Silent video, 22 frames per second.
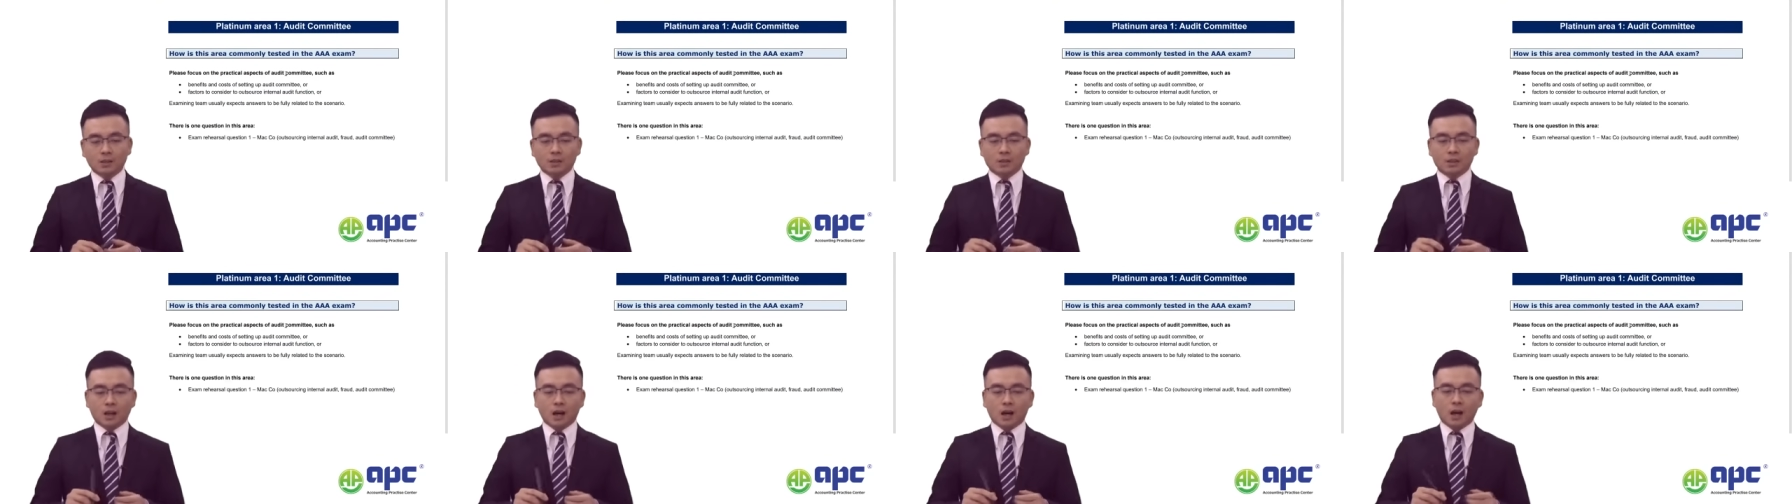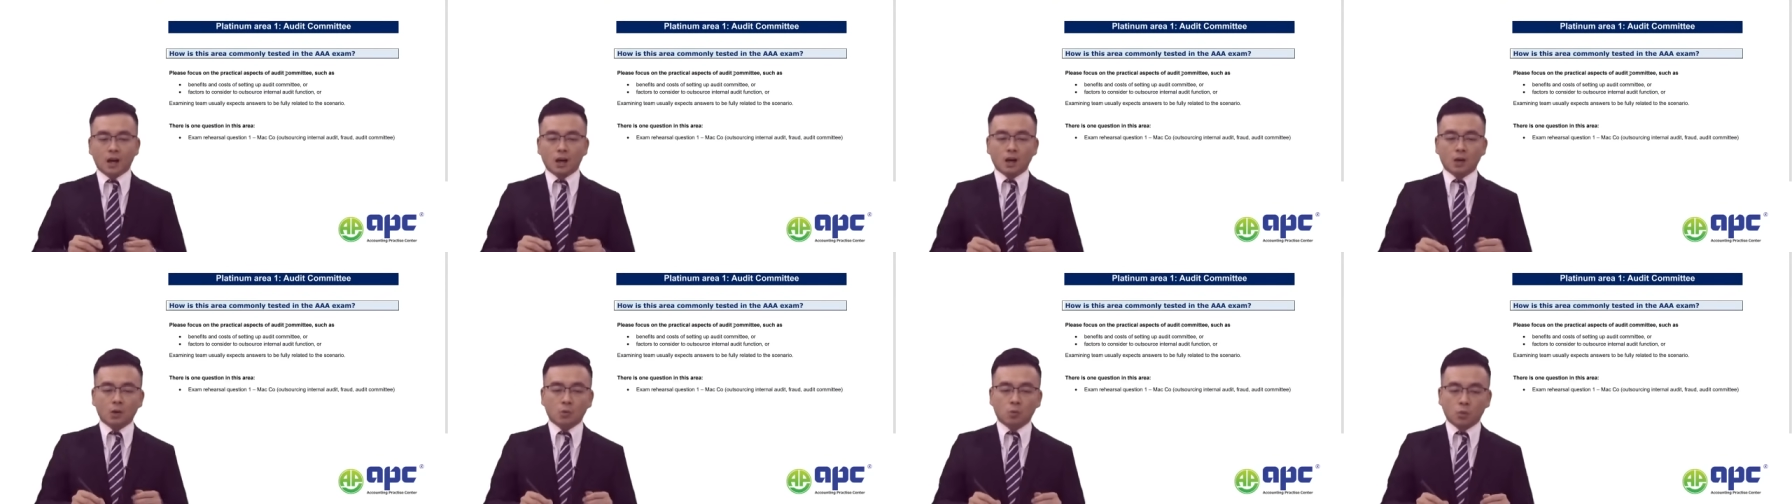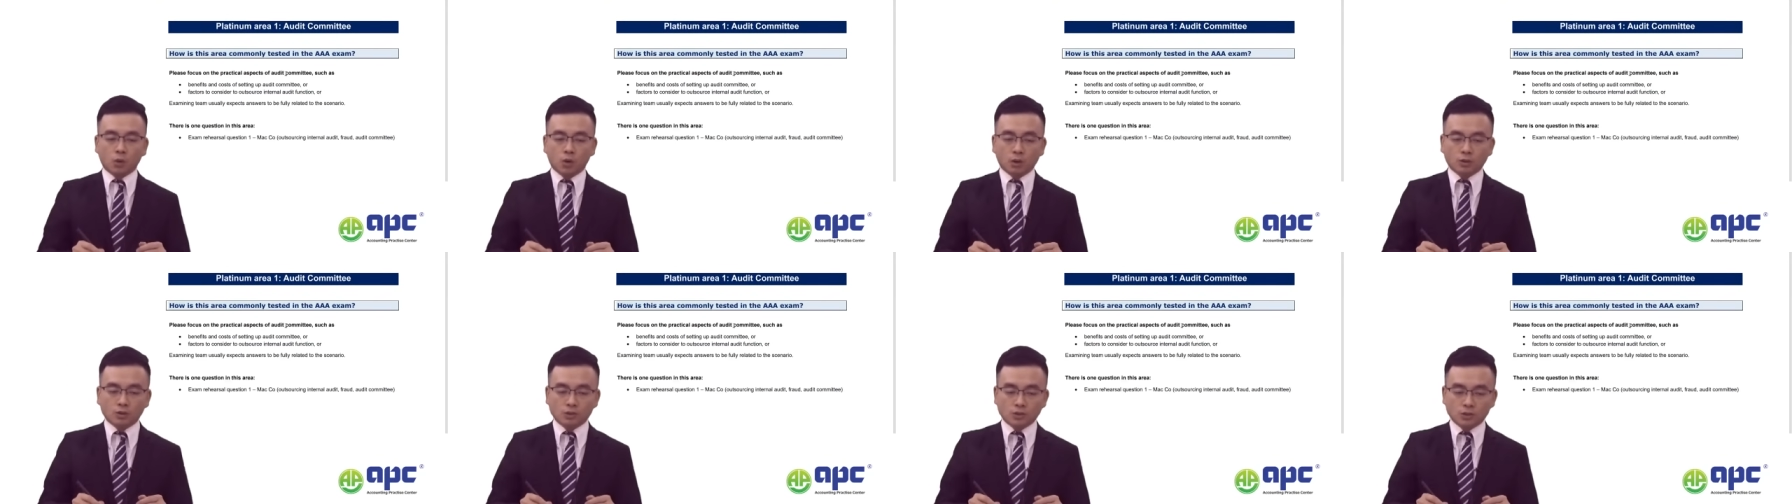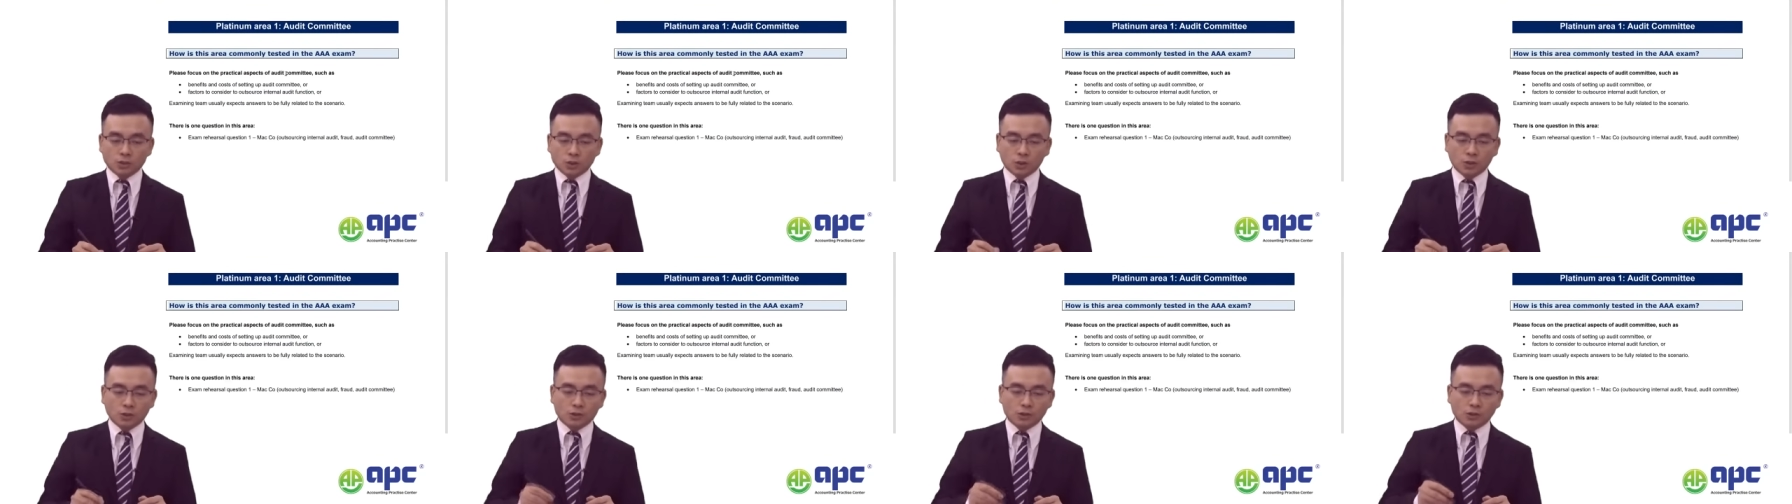that I want
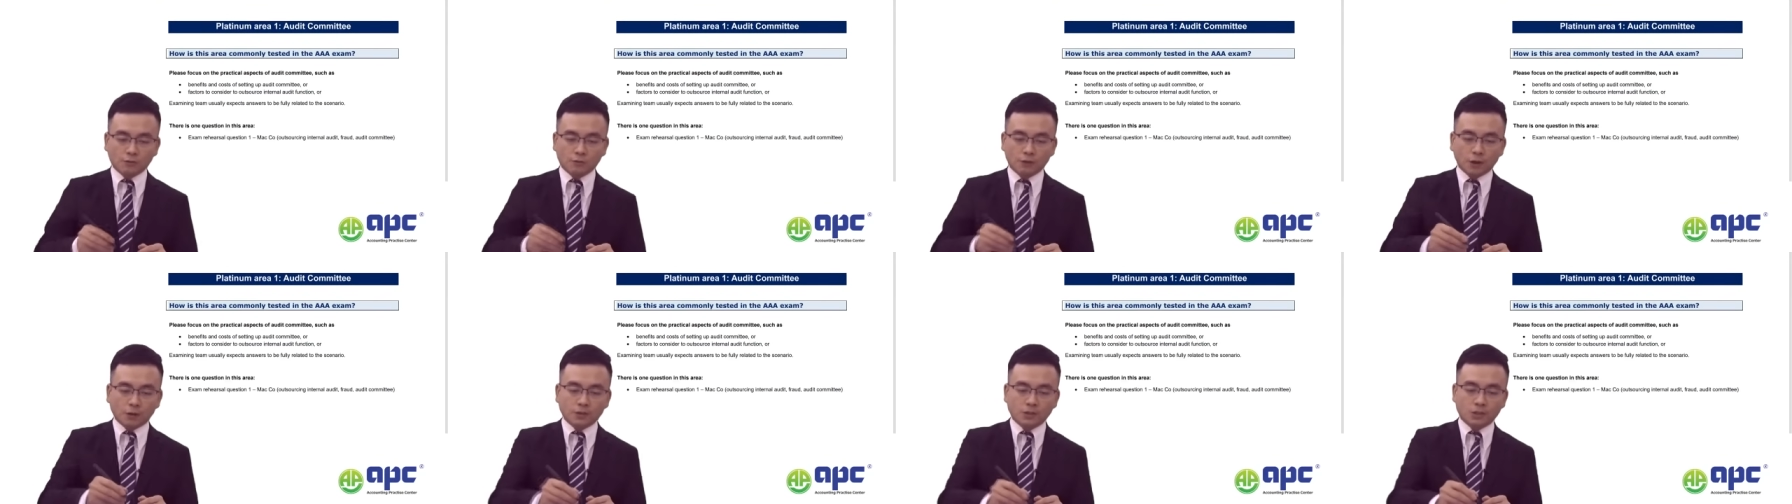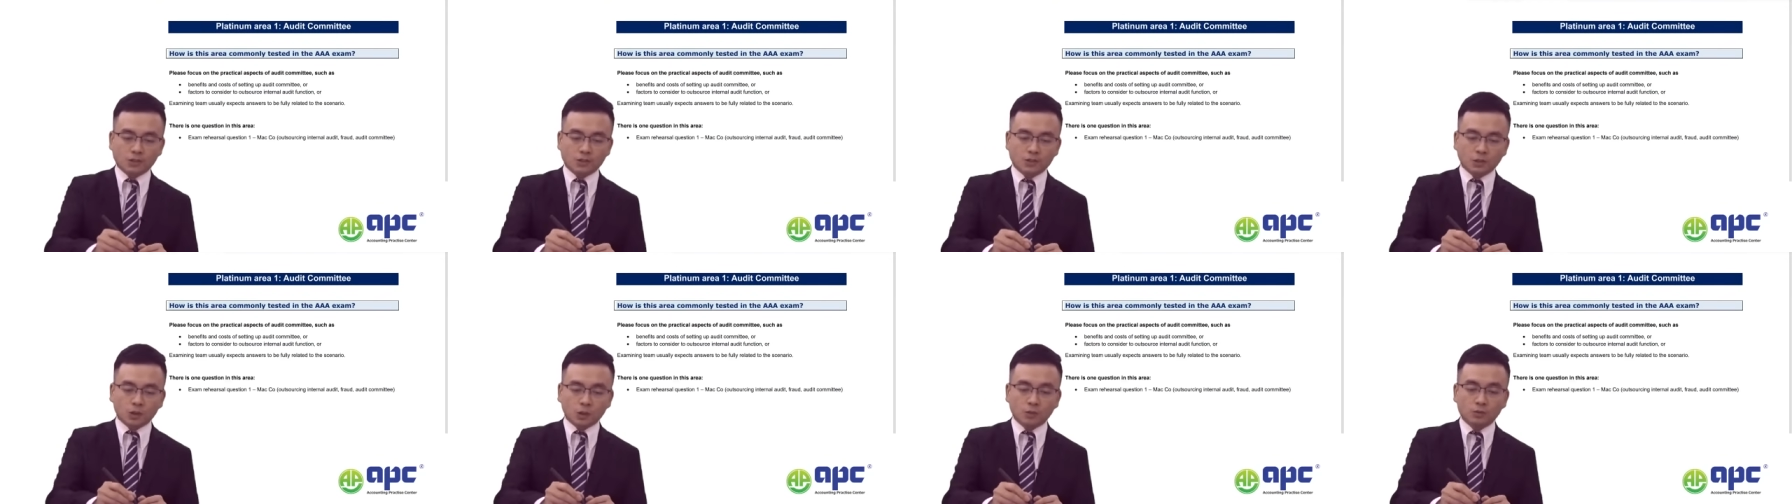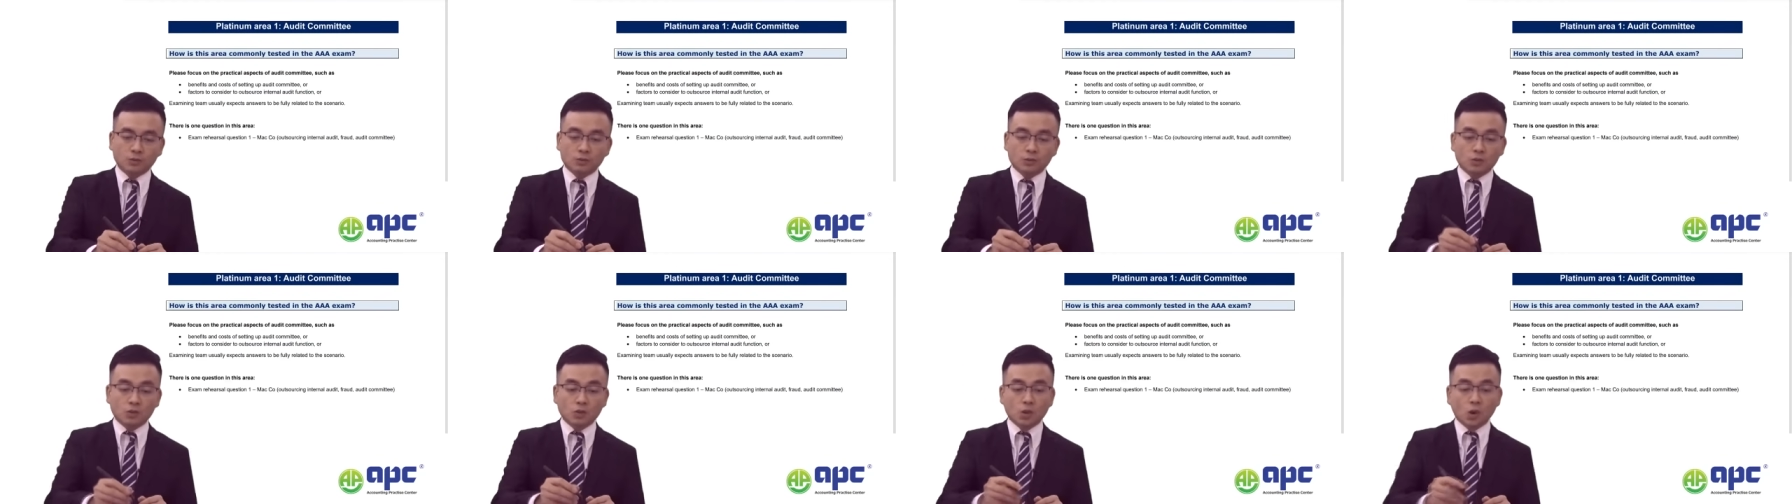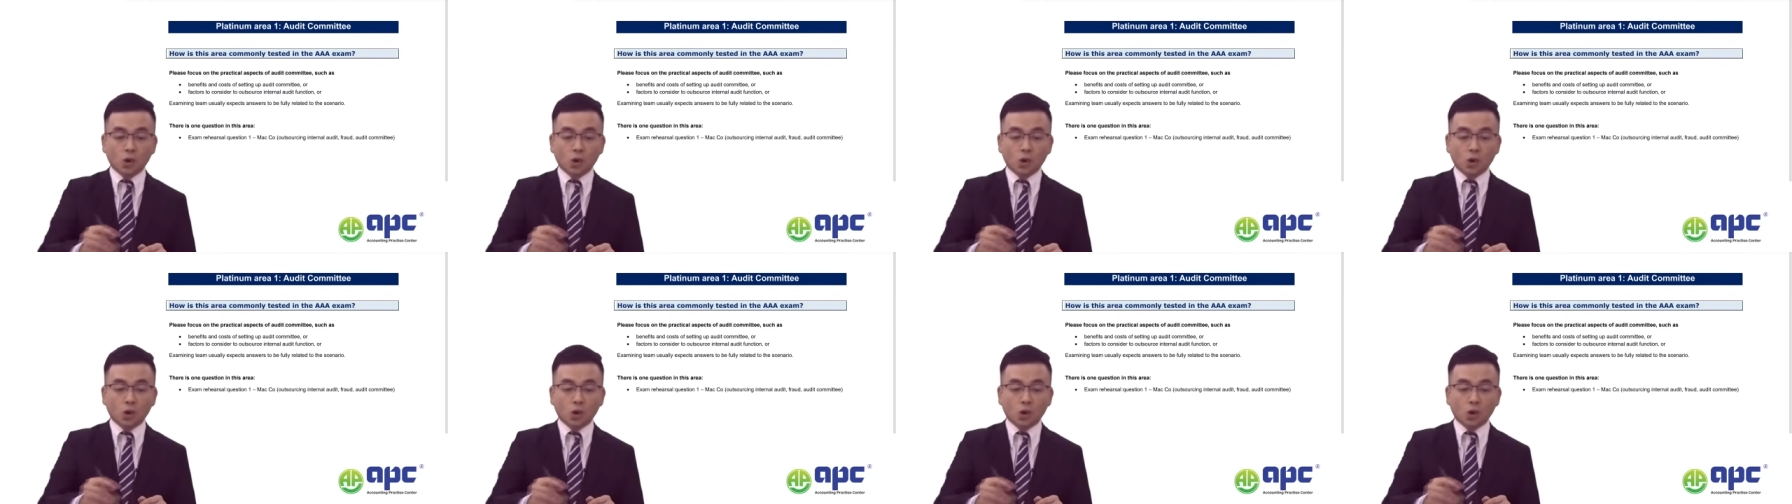you to focus on,